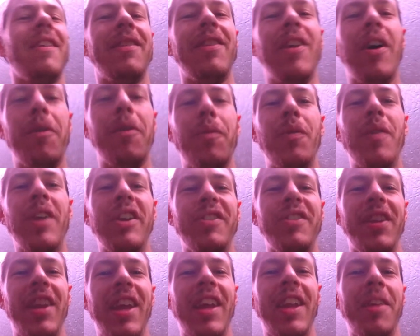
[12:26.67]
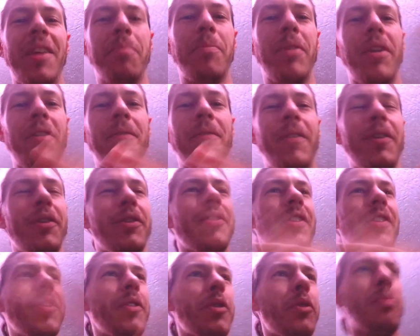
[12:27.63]
not resonating, but it feels a
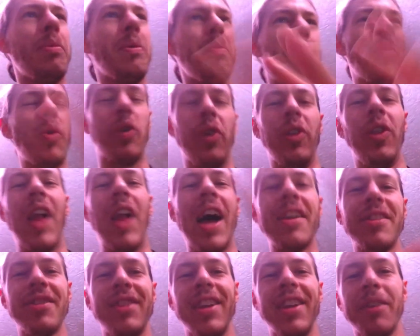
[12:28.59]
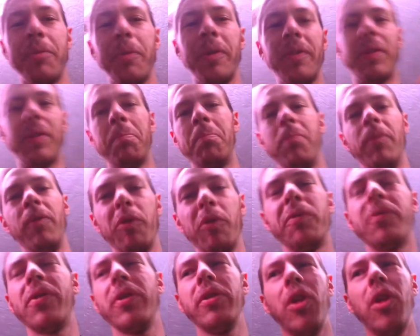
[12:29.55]
little bit more elastic with
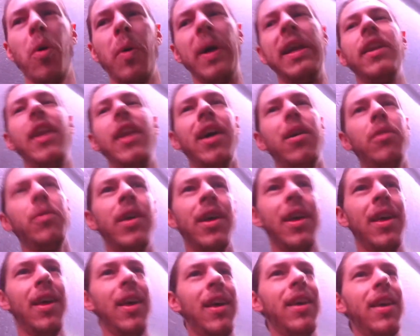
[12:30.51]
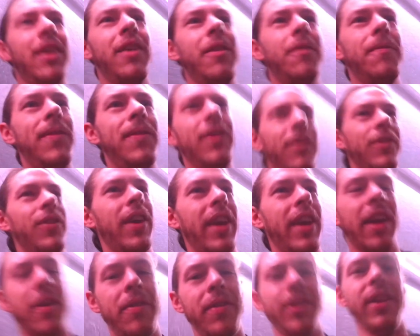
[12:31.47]
the low end now. It feels like
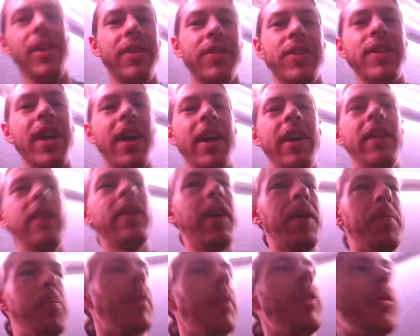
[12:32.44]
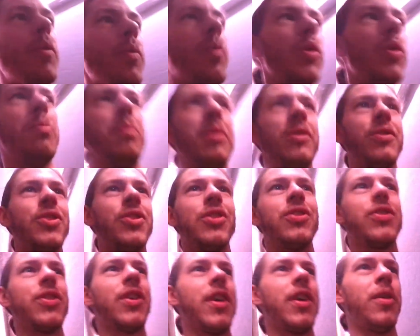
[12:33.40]
everything's tightened up and the room is
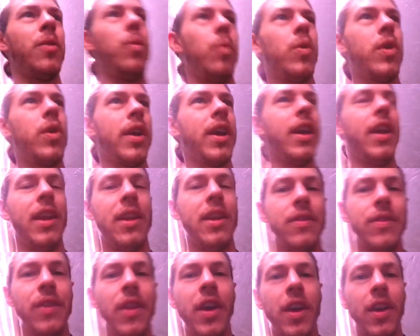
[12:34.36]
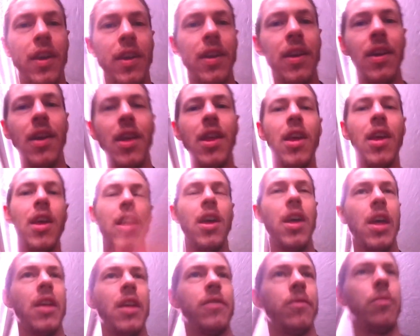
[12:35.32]
just kind of working as like
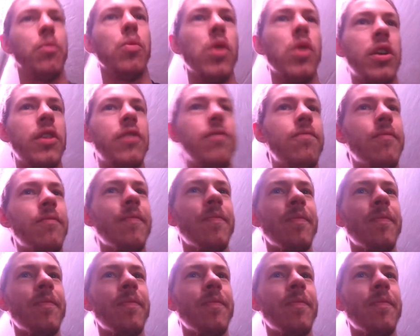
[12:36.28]
one